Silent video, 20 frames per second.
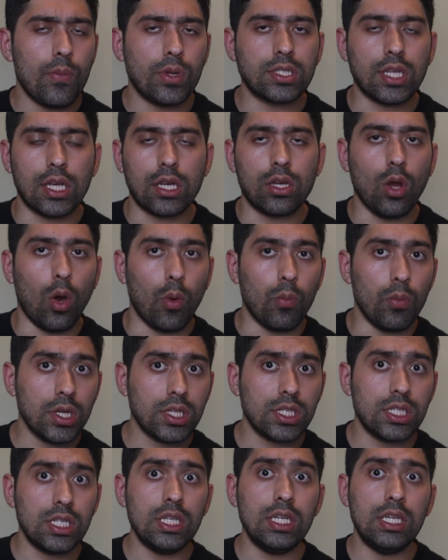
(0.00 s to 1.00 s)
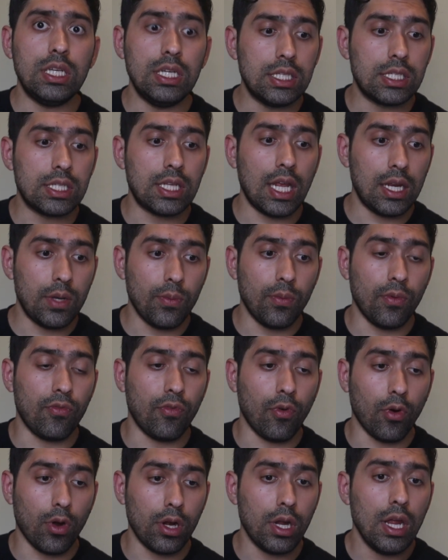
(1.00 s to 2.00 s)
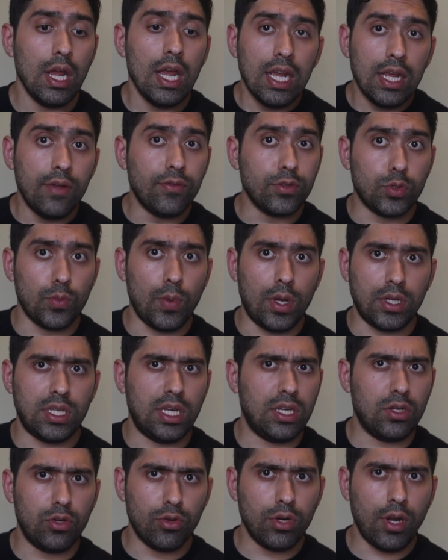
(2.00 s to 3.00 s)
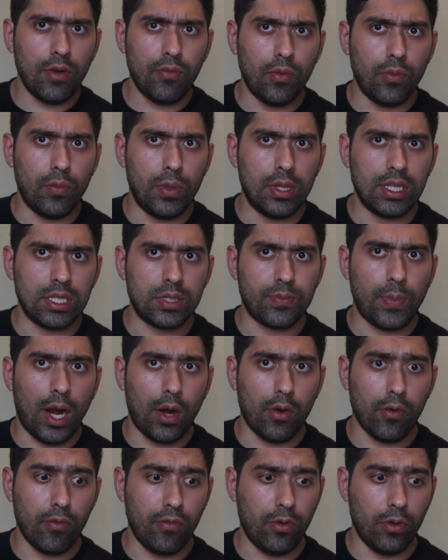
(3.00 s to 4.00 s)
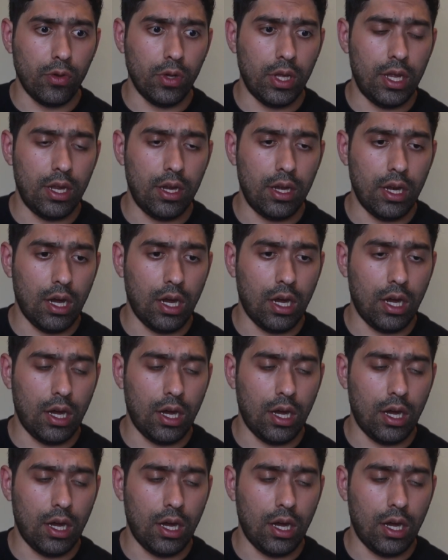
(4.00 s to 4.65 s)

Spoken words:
But it's like, no, Mixie, he stated before, even Superman stated, you're never been this powerful in,